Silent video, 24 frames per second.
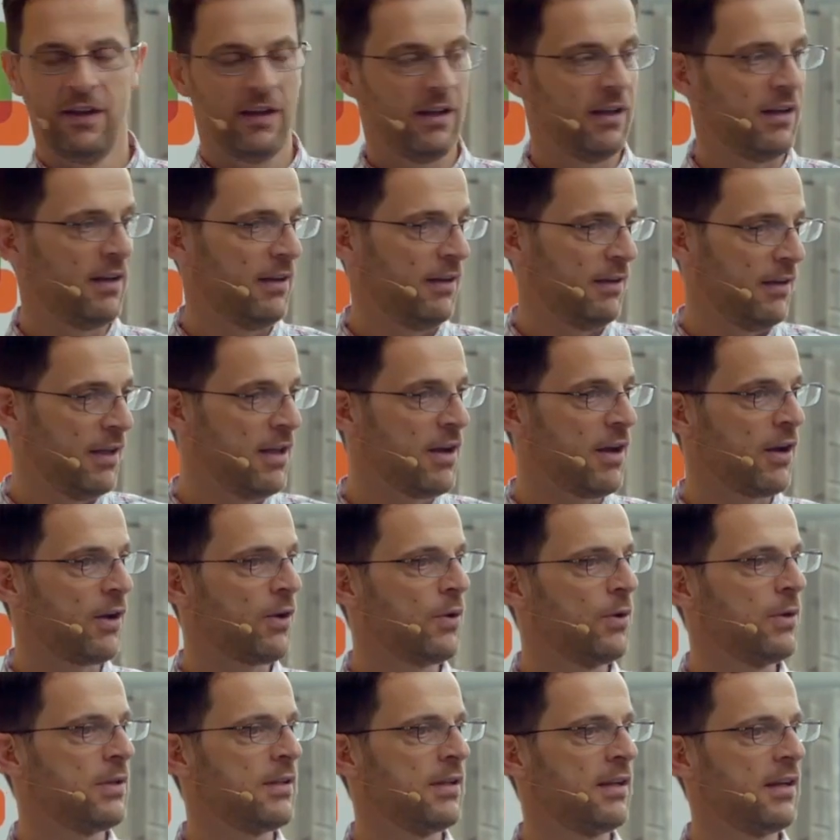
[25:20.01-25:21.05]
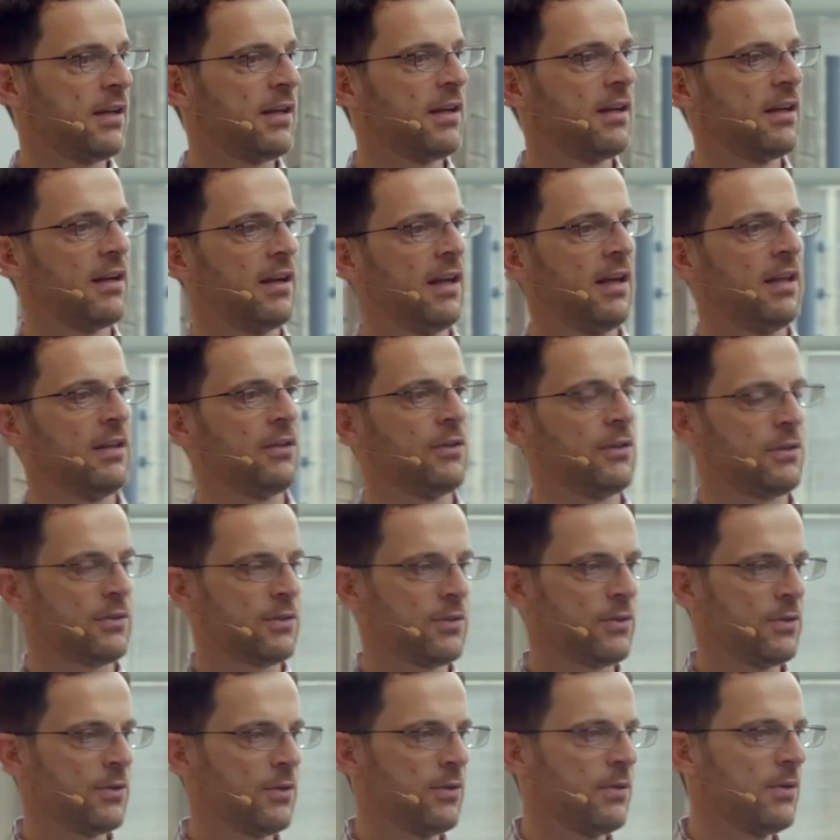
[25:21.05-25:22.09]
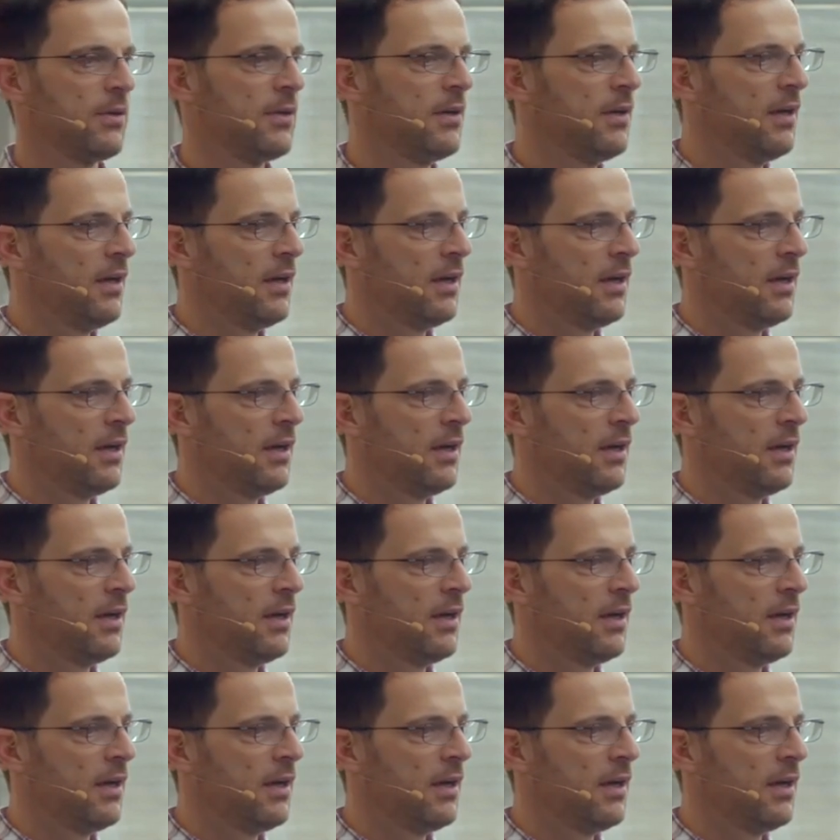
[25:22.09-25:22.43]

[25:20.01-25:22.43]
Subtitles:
in recruiting and also